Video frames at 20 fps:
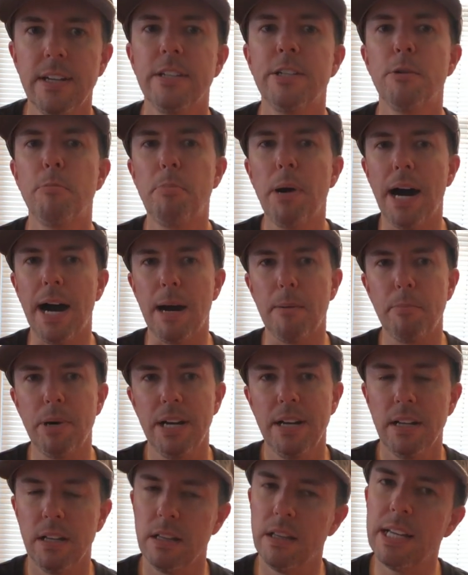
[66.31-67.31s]
to
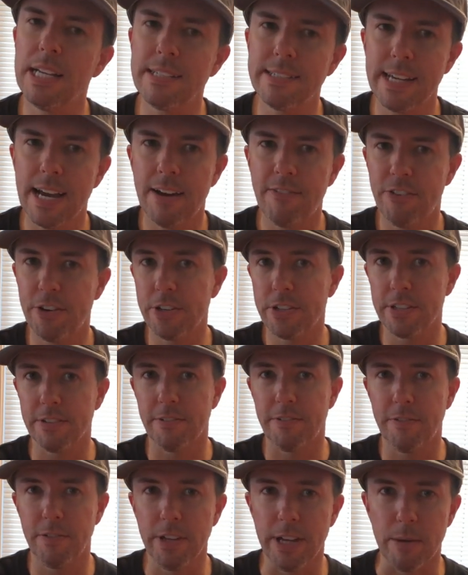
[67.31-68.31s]
pop, less effort to
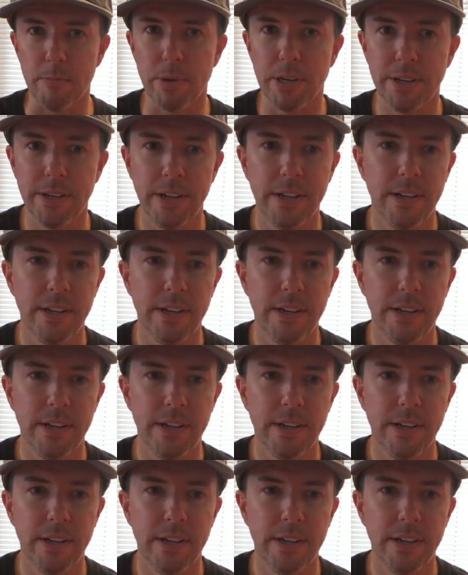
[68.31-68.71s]
flip.